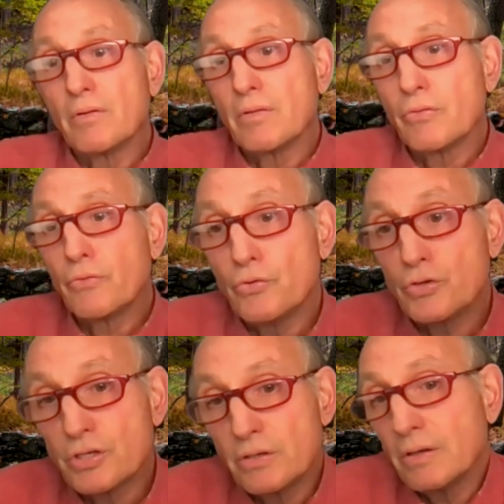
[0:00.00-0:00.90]
through
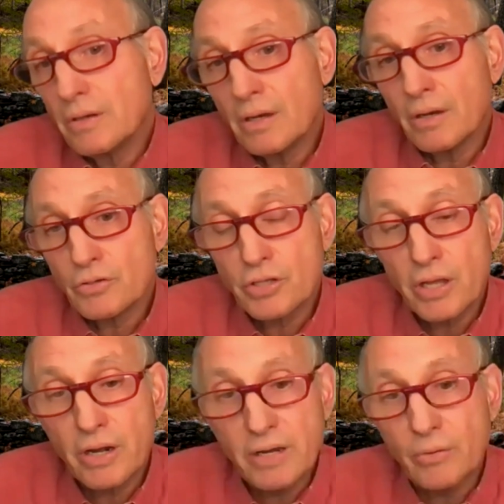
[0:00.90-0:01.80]
you know,
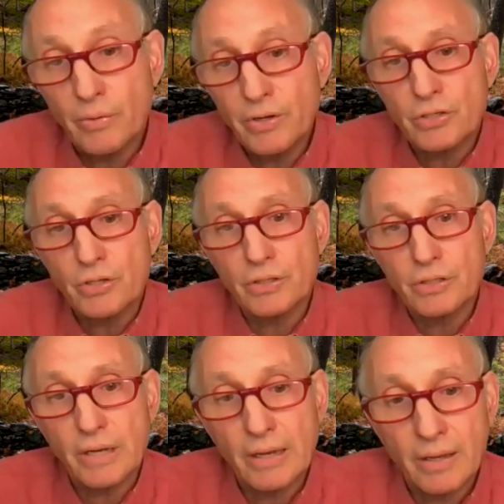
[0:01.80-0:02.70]
studying and research
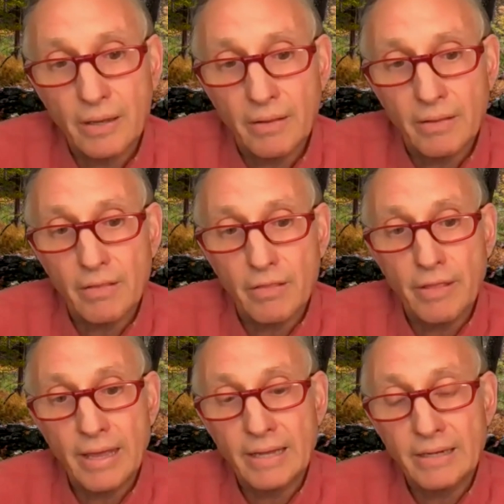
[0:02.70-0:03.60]
uh,
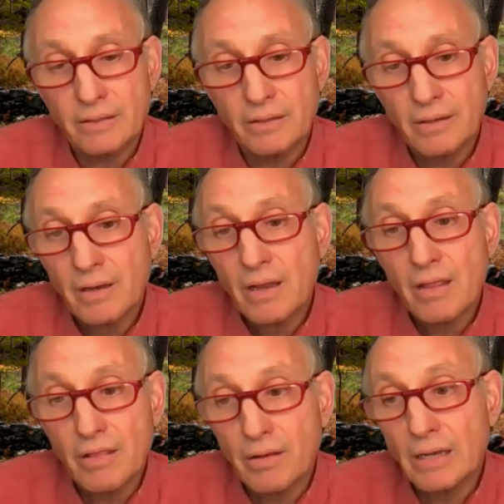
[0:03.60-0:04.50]
that
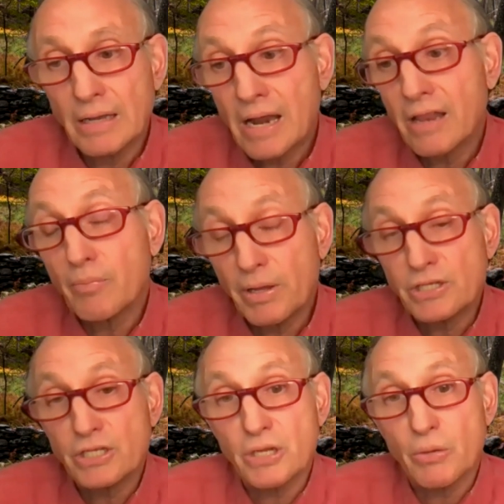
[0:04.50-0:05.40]
the, a lot of the
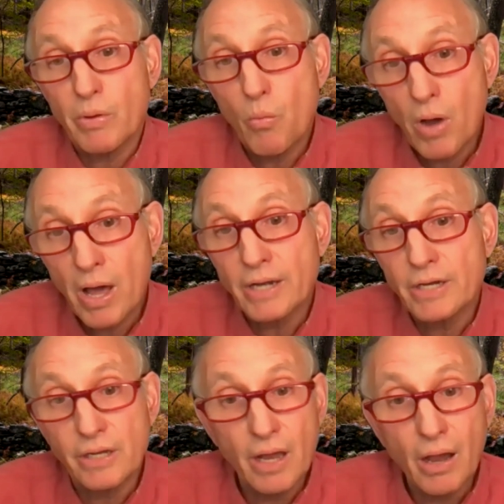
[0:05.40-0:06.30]
places that we wanted
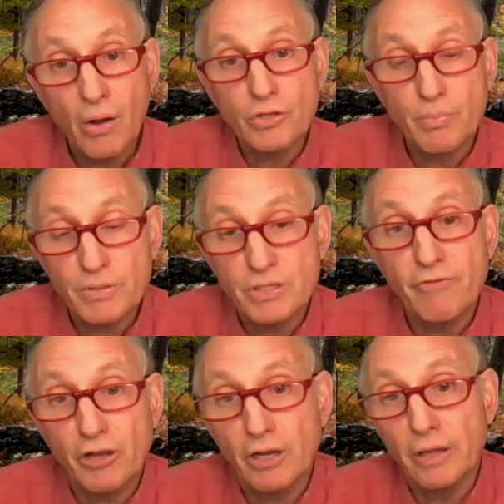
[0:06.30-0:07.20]
to go
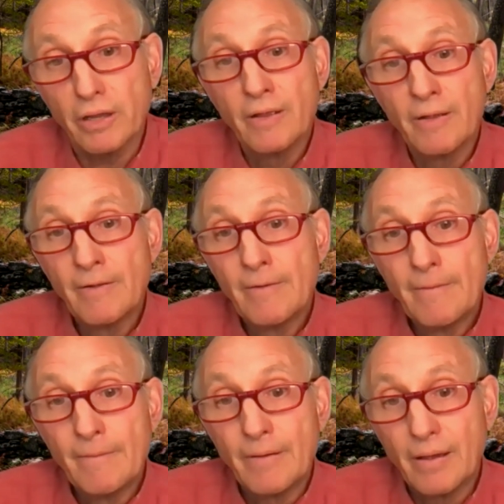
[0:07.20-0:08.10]
specifically.
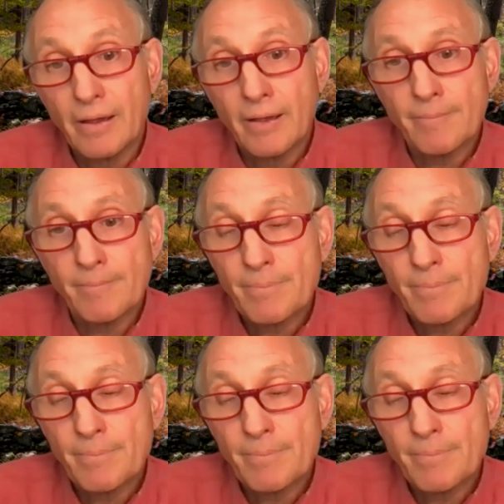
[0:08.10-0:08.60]
Um,